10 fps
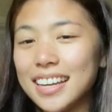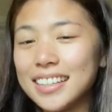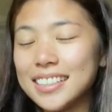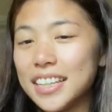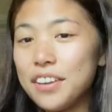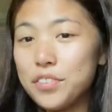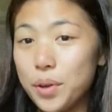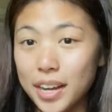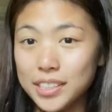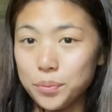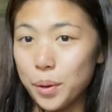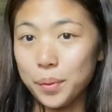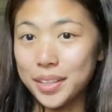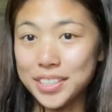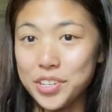And if you guys want
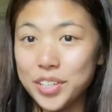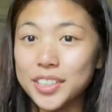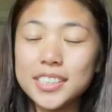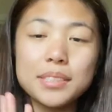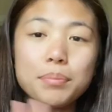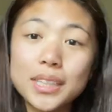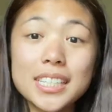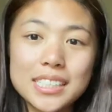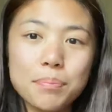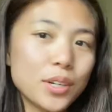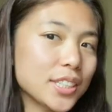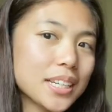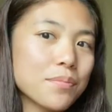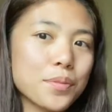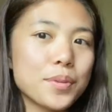one of these shirts, please purchase
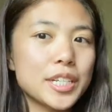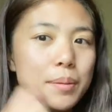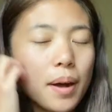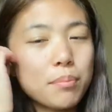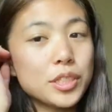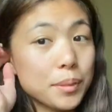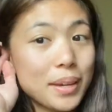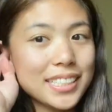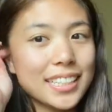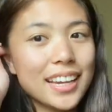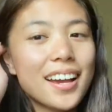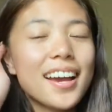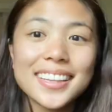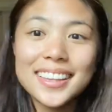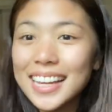them from her Depop. She's amazing.
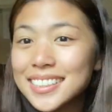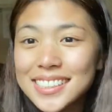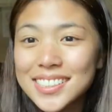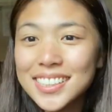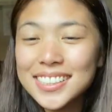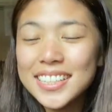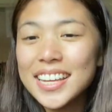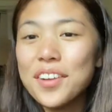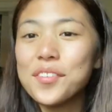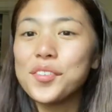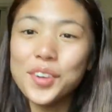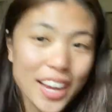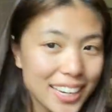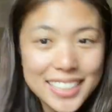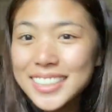Let's just get
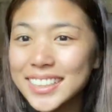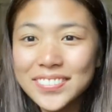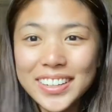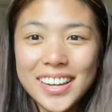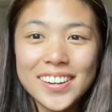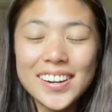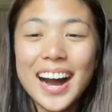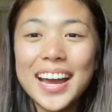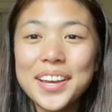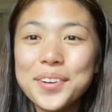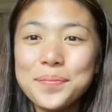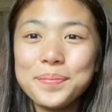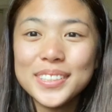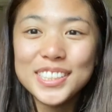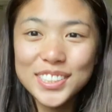right into the video. I
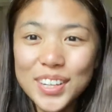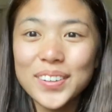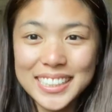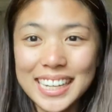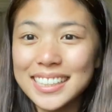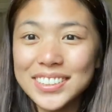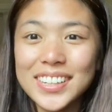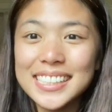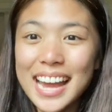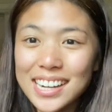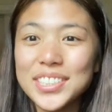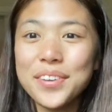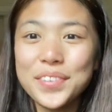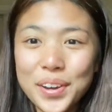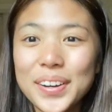am so excited. You guys actually
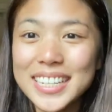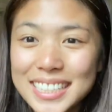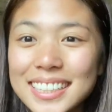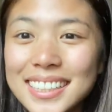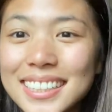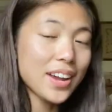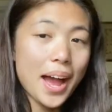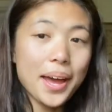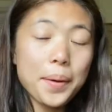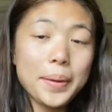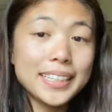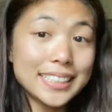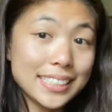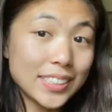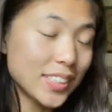have no idea. I got my
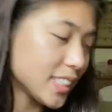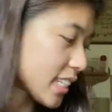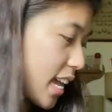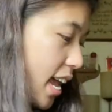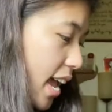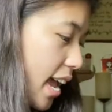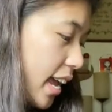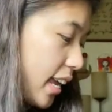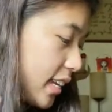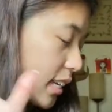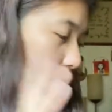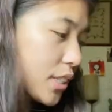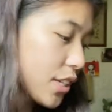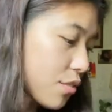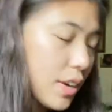scissors and I'm
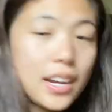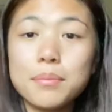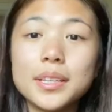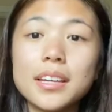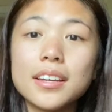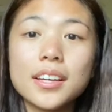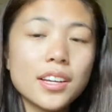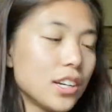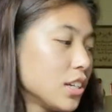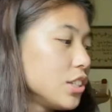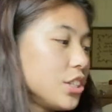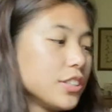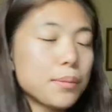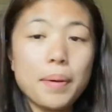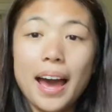just gonna randomly
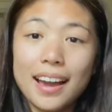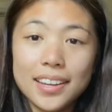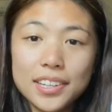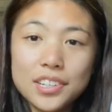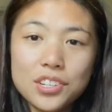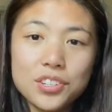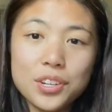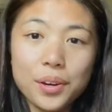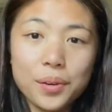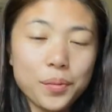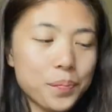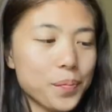choose a package. So